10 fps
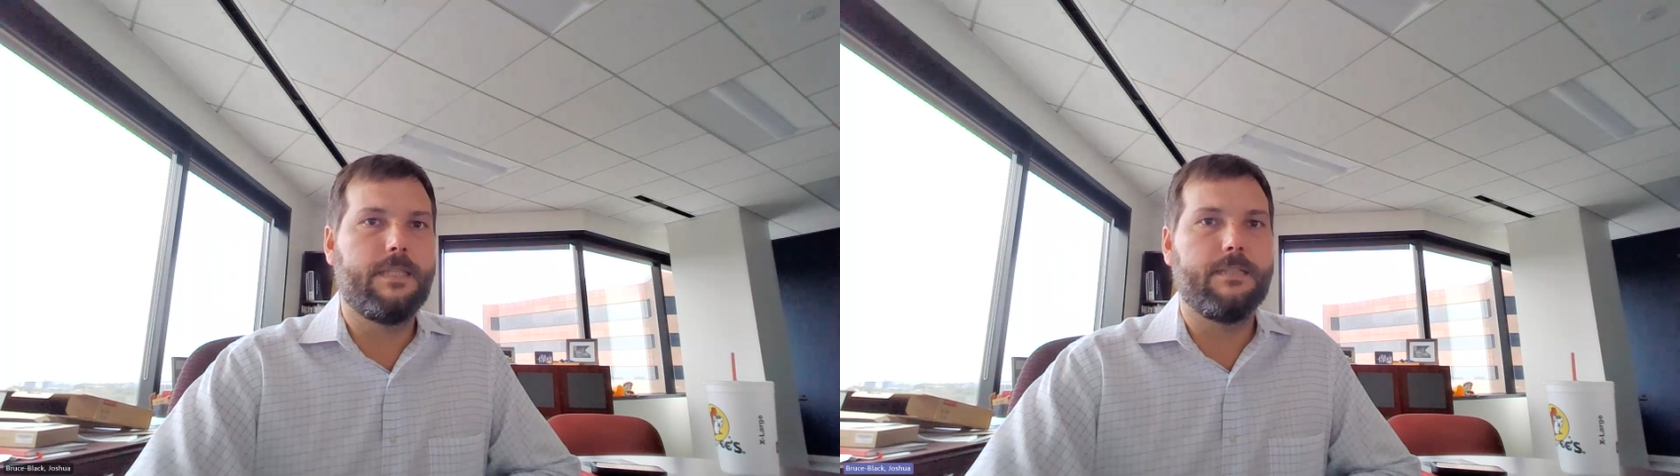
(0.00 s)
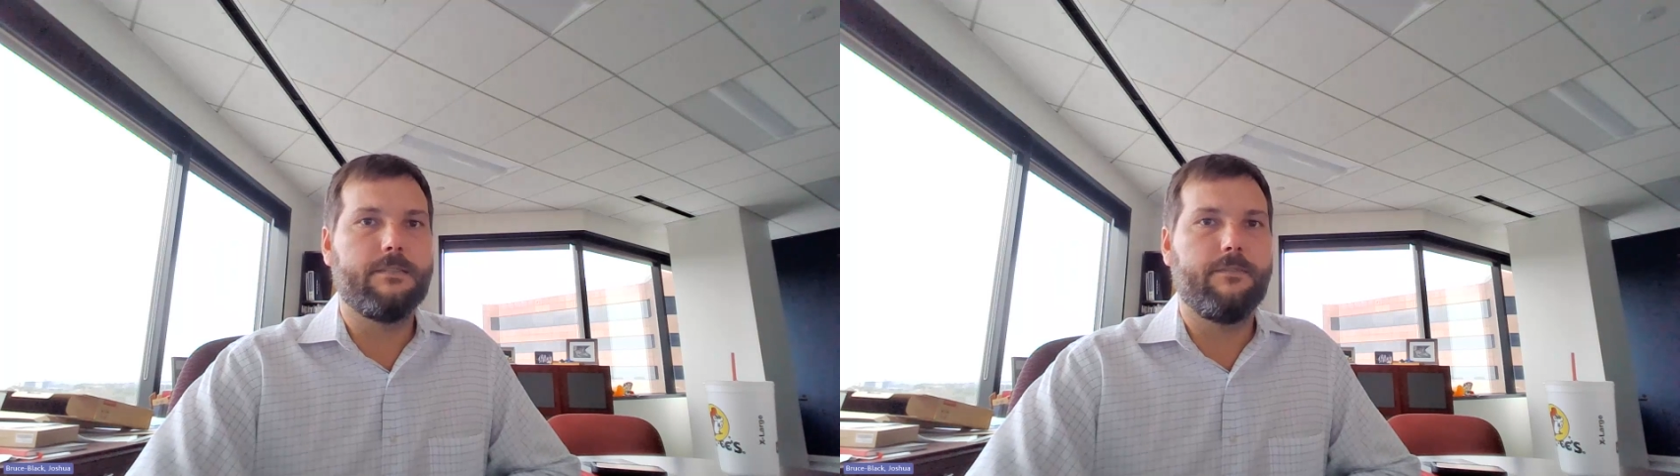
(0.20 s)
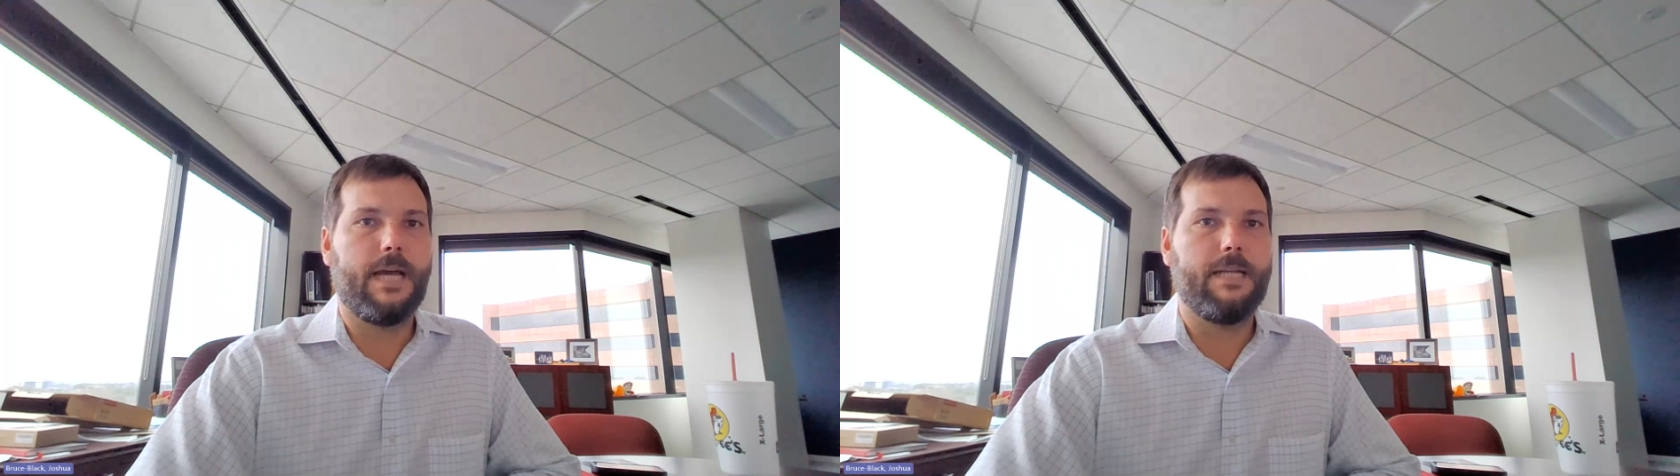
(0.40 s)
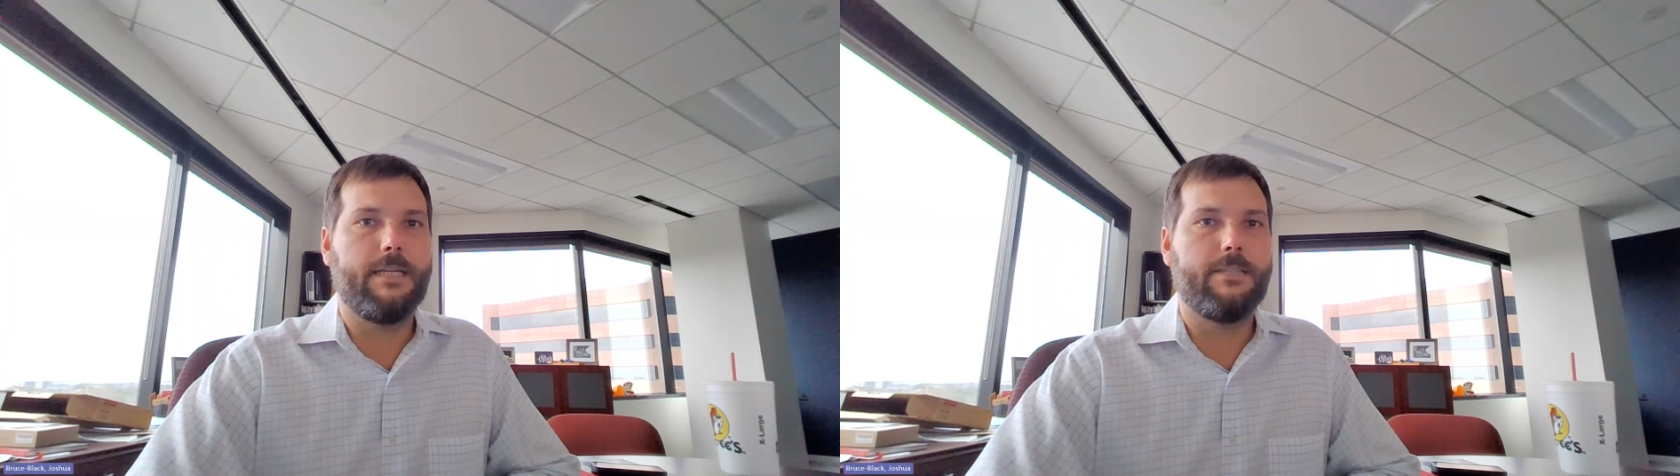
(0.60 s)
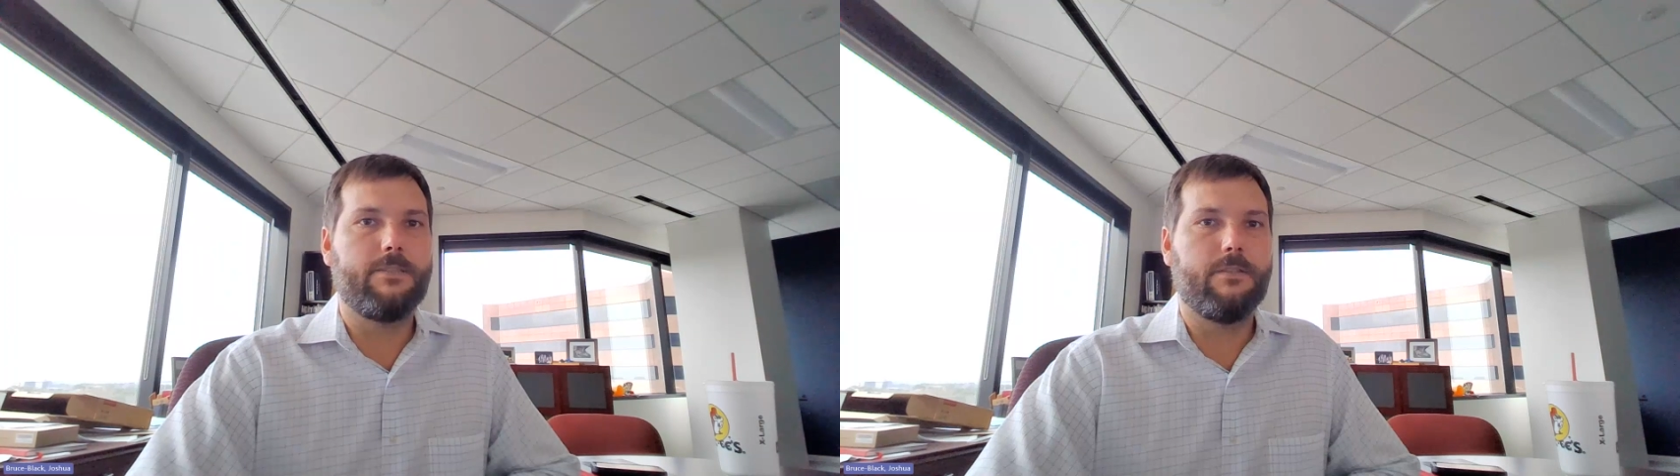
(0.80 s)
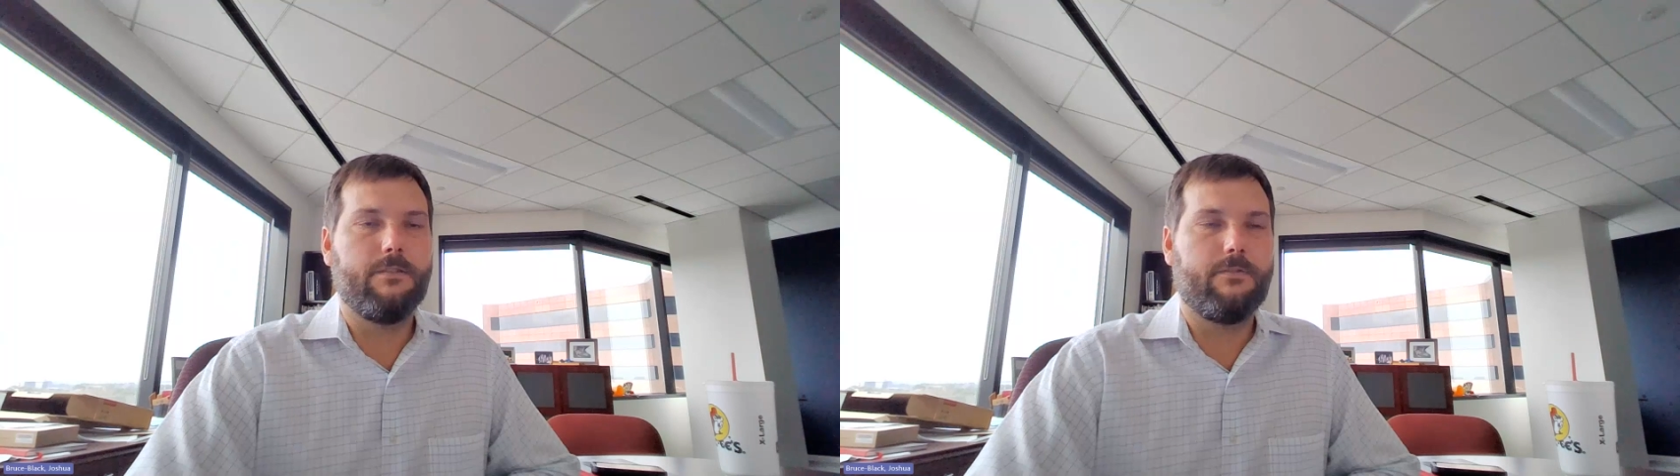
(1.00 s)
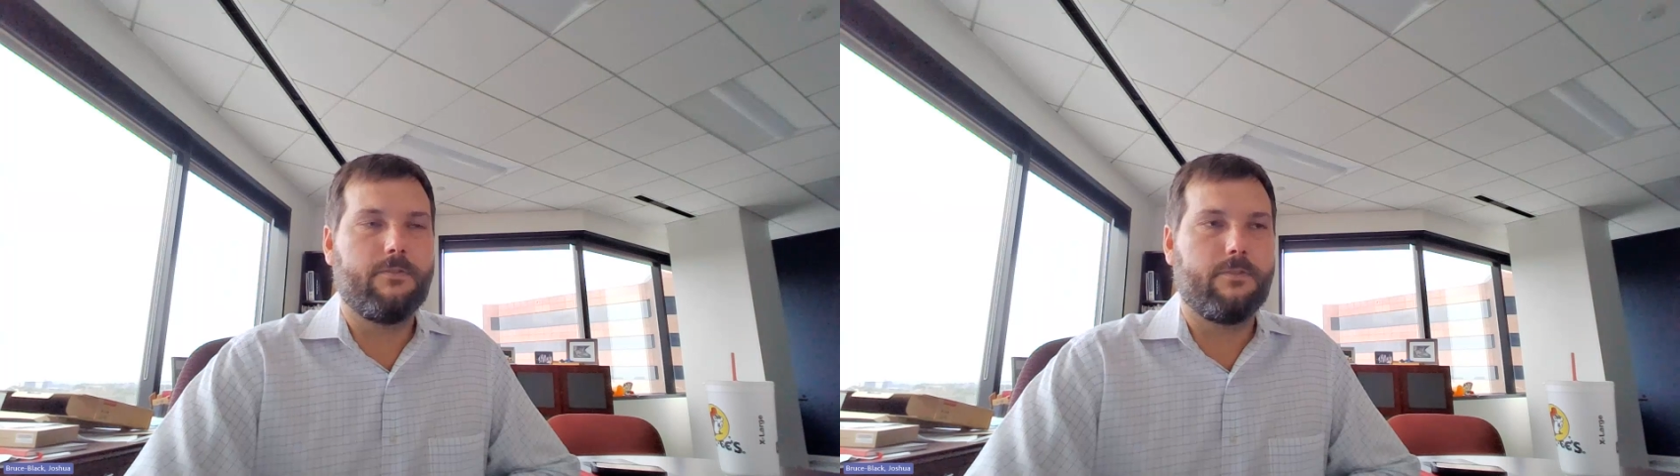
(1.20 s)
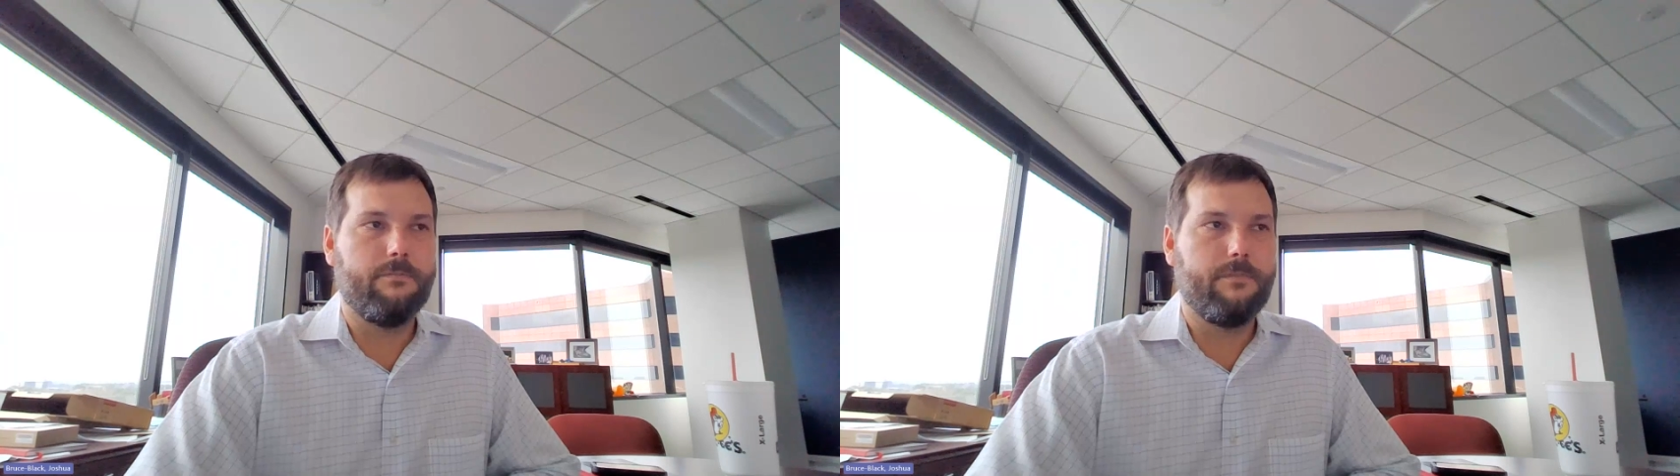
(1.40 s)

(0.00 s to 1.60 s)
things of that nature for